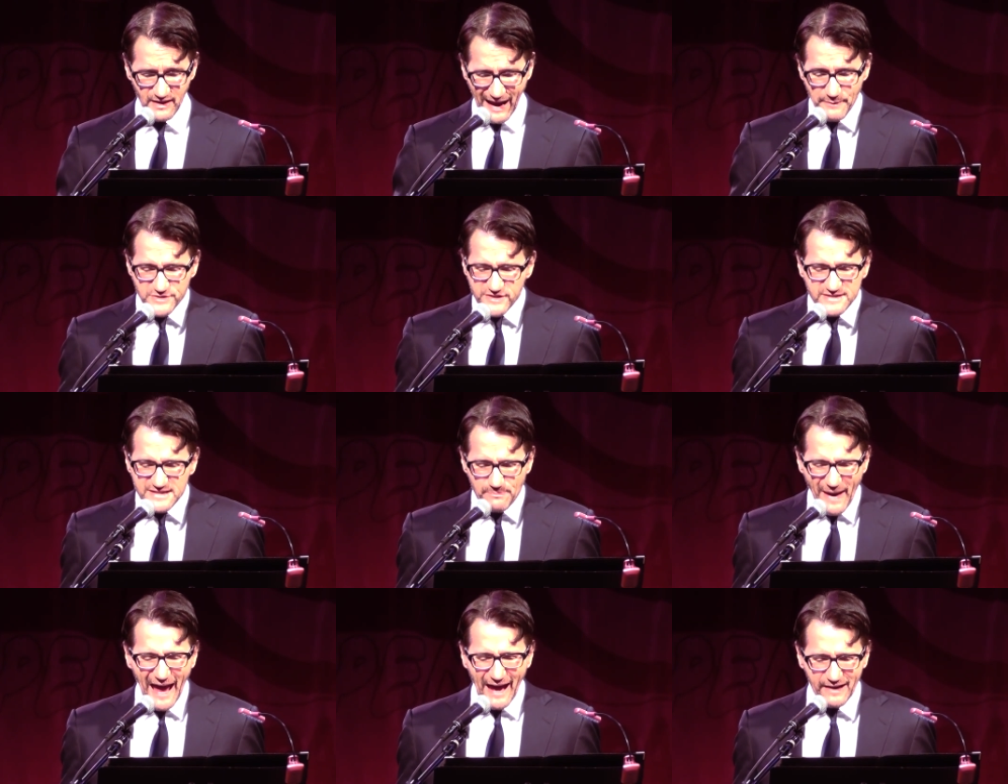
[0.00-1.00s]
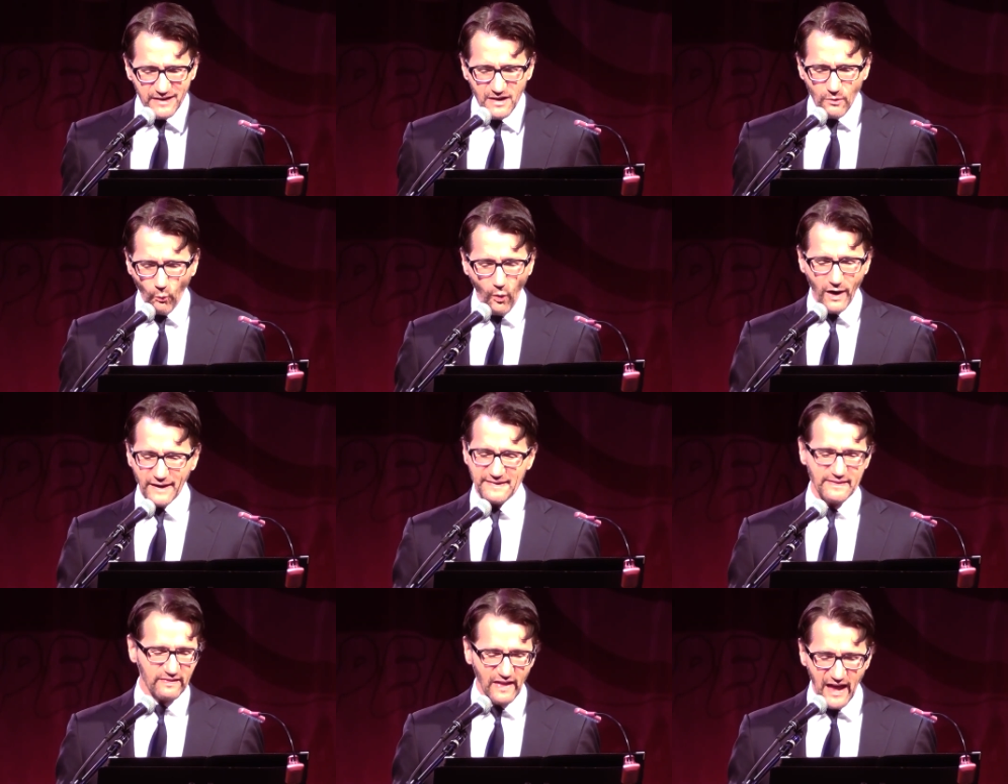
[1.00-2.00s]
I was just as bad,
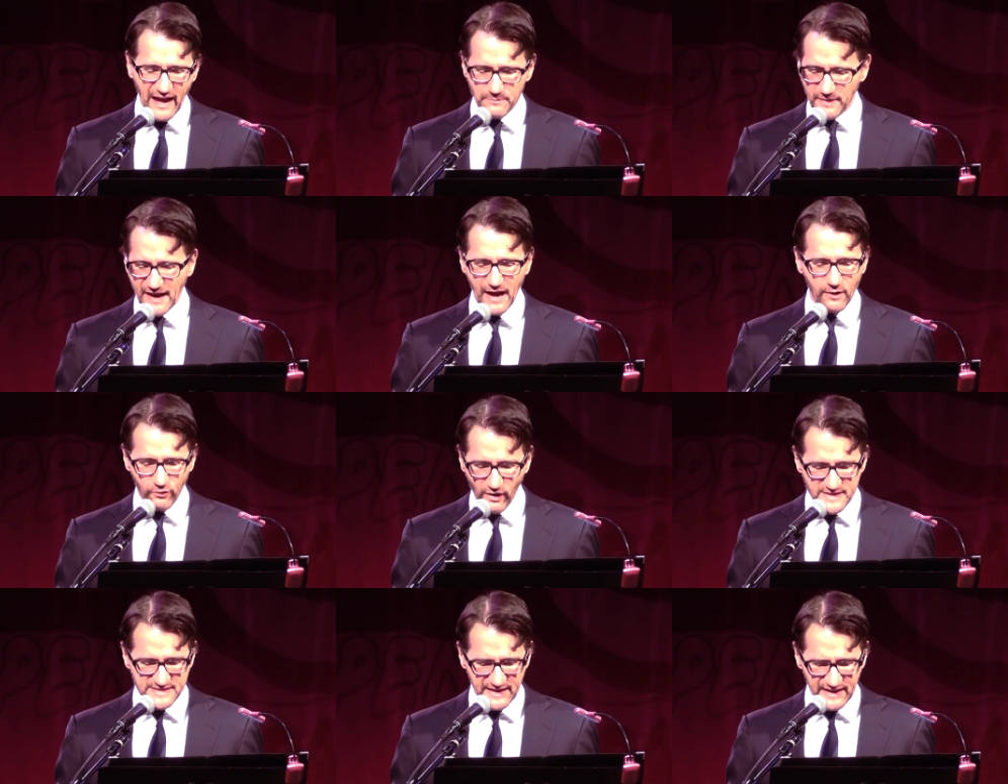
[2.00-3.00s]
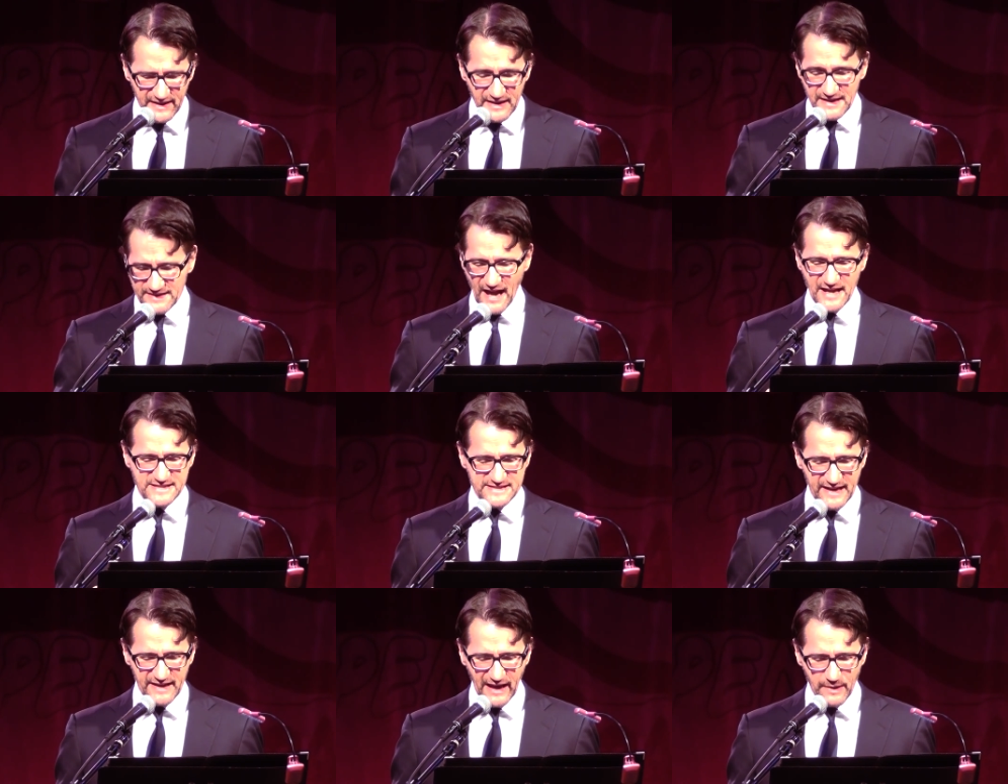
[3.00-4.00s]
walking the line but not crossing it, not
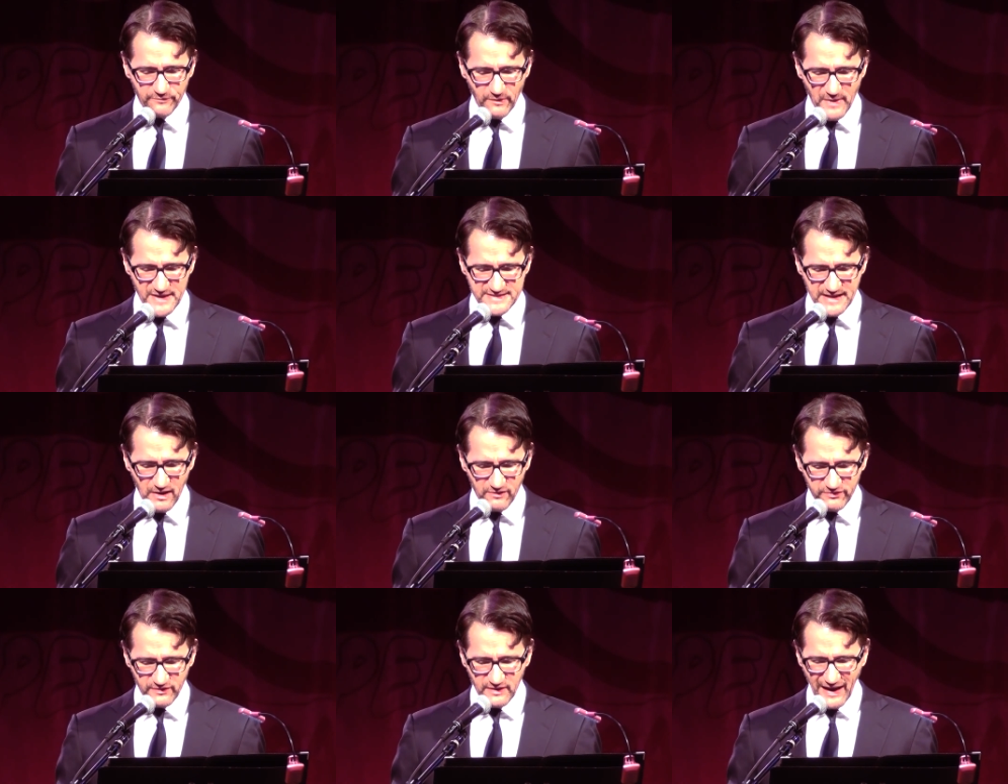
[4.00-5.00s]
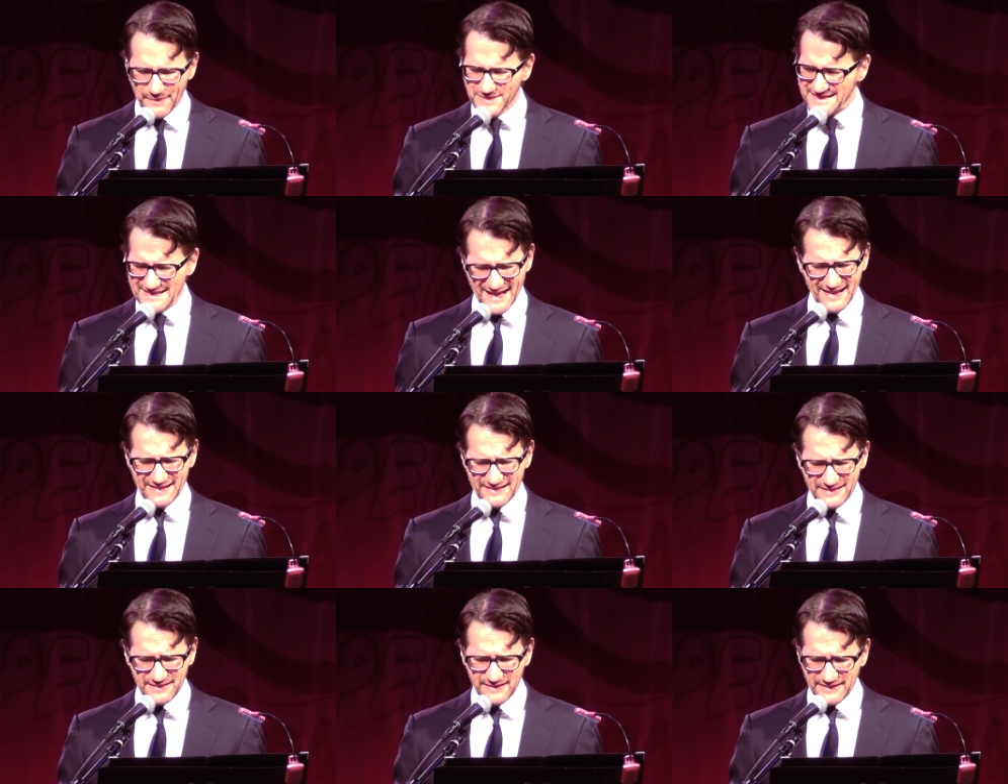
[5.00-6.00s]
standing up for myself. I was
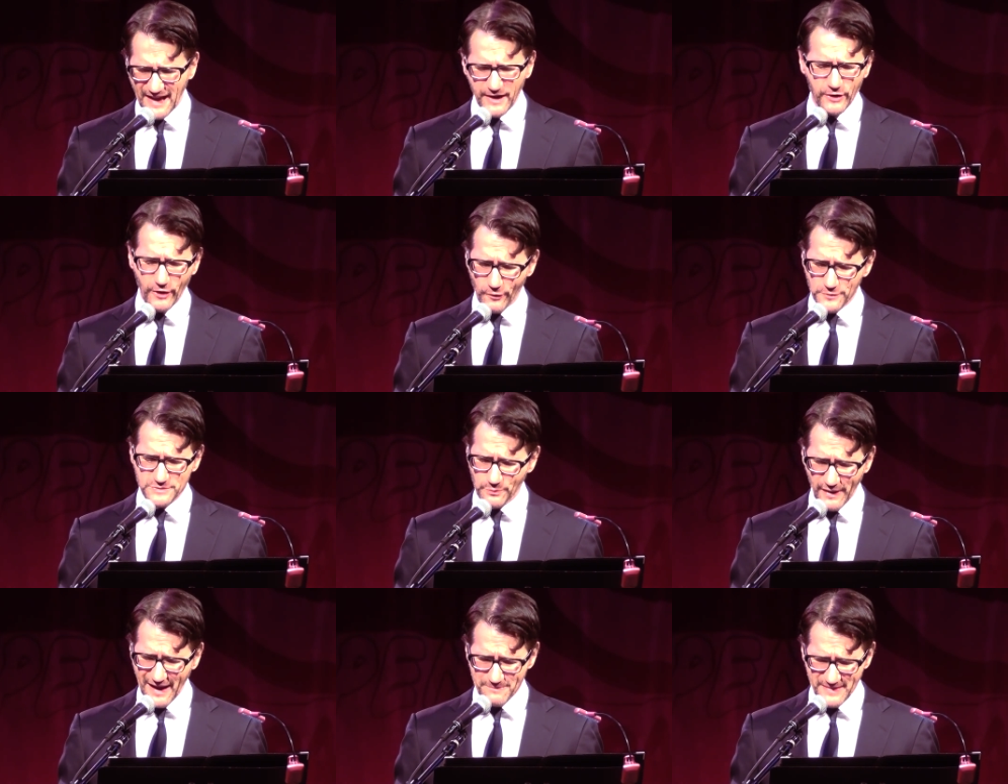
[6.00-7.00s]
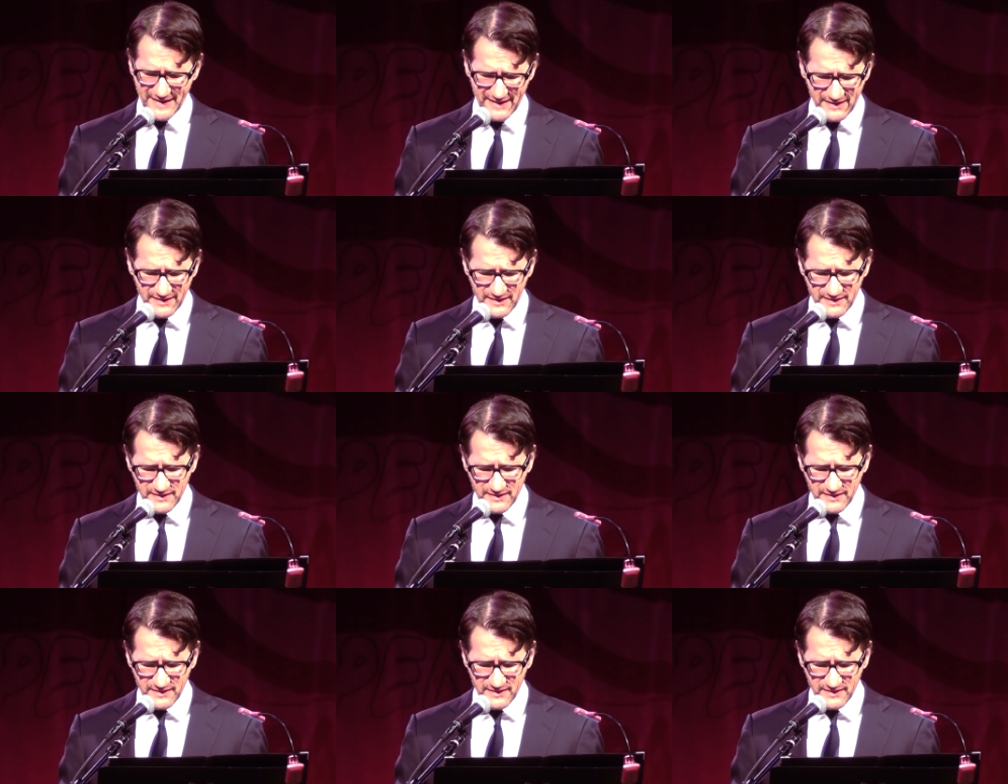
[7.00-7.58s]
done. Not a ghost would I be.